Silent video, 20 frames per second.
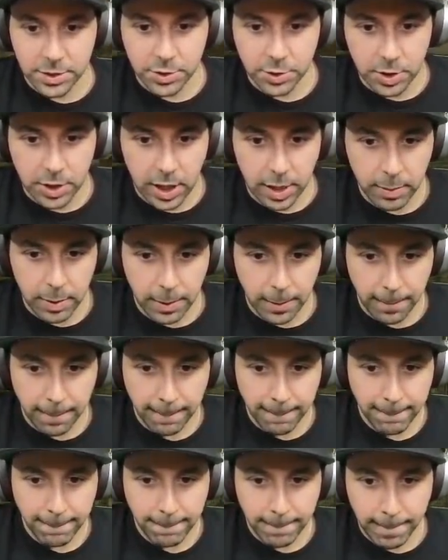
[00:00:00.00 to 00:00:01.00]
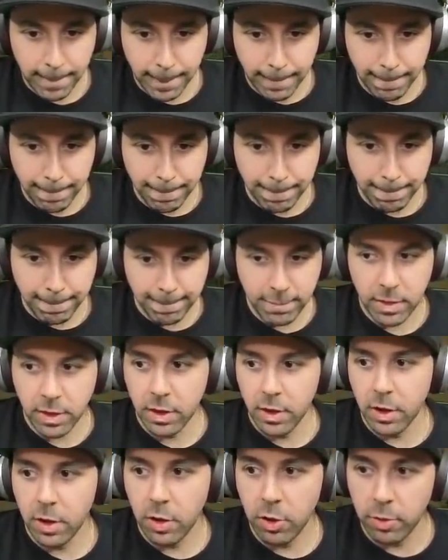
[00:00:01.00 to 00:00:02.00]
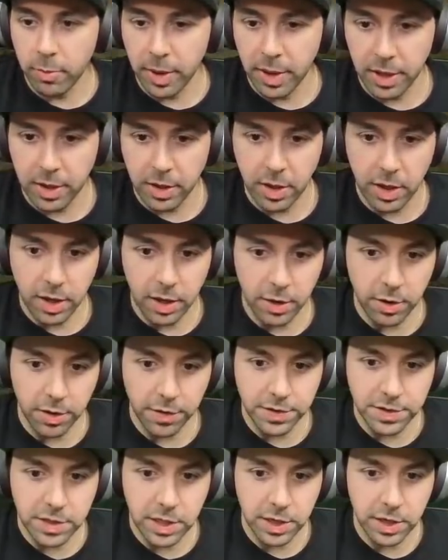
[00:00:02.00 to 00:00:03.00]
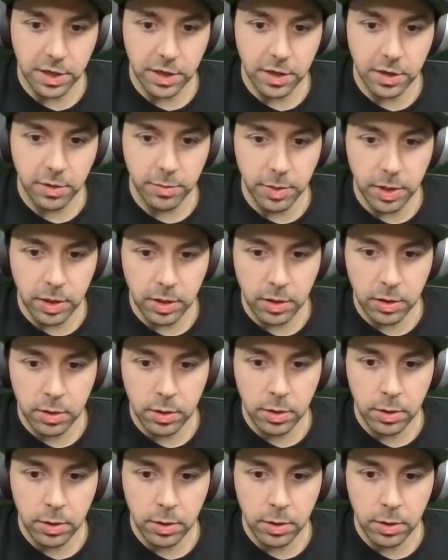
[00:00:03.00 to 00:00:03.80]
I have a Oh my god, I don't know this guy didn't kill me. Shit.